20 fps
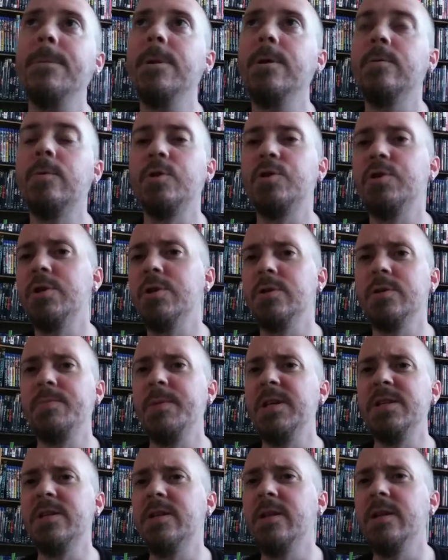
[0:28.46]
Which is
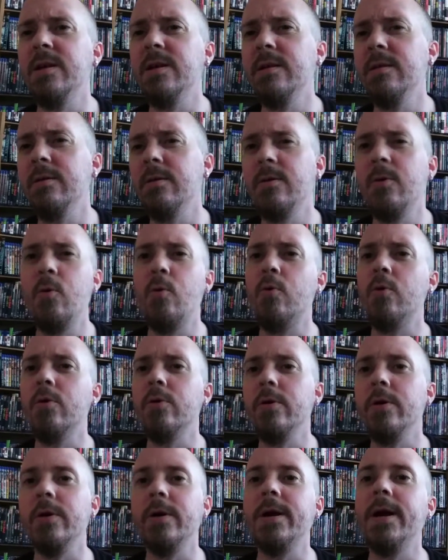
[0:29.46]
basically their
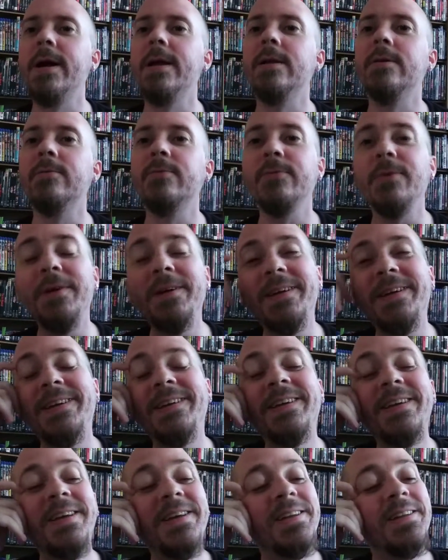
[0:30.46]
horror kind of
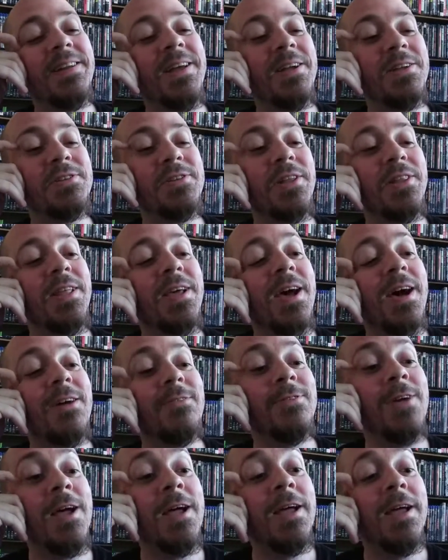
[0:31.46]
nights that they
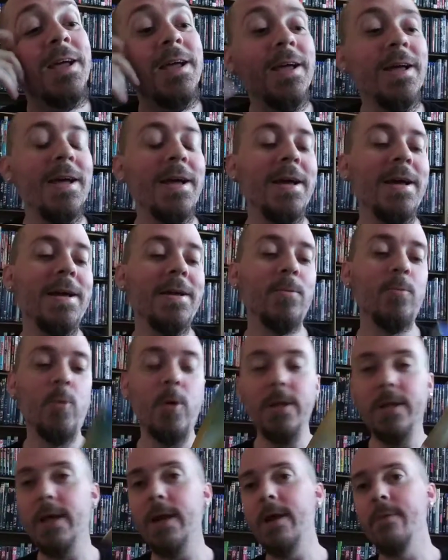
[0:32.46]
have. And
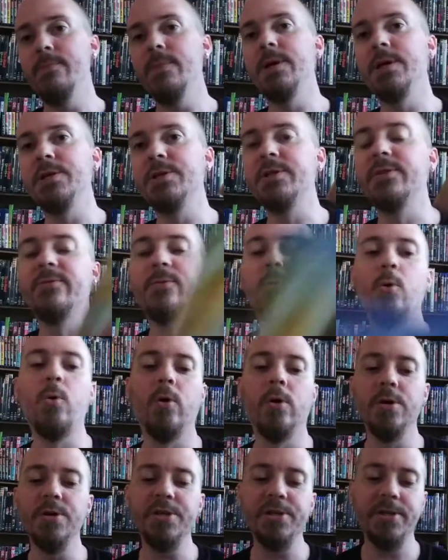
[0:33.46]
one that I missed, of
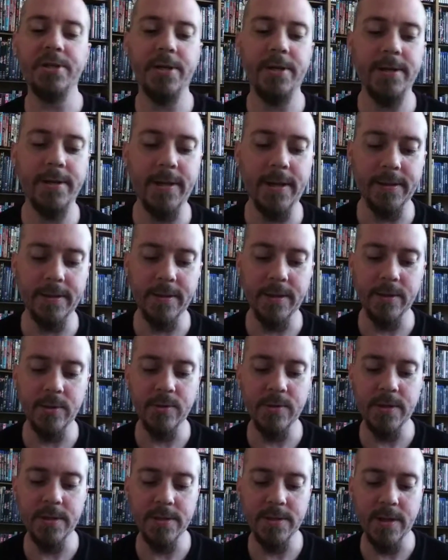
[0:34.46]
course, at the
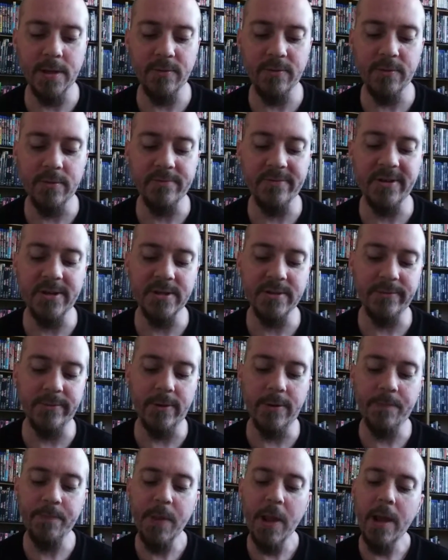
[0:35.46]
2009 Film
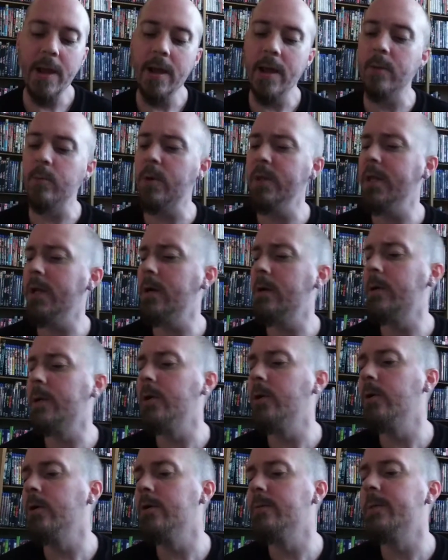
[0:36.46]
Festival. And one that I
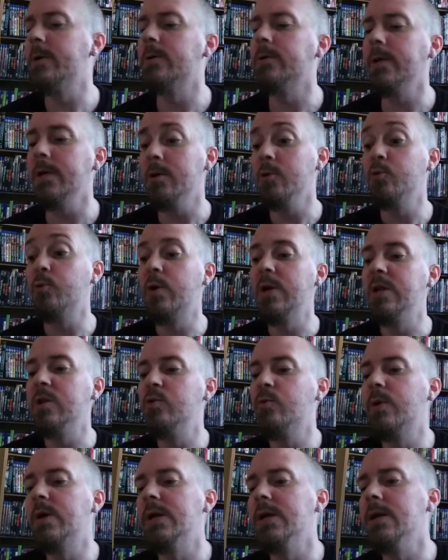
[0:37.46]
only heard about in
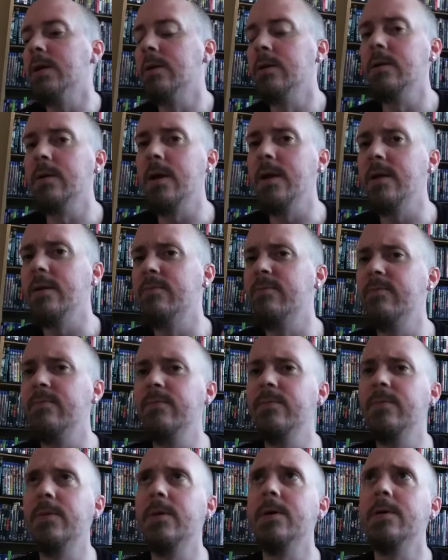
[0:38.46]
2020. Kind of
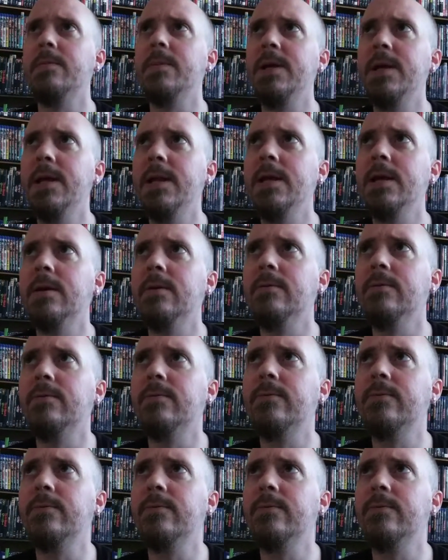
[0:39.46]
the beginning of...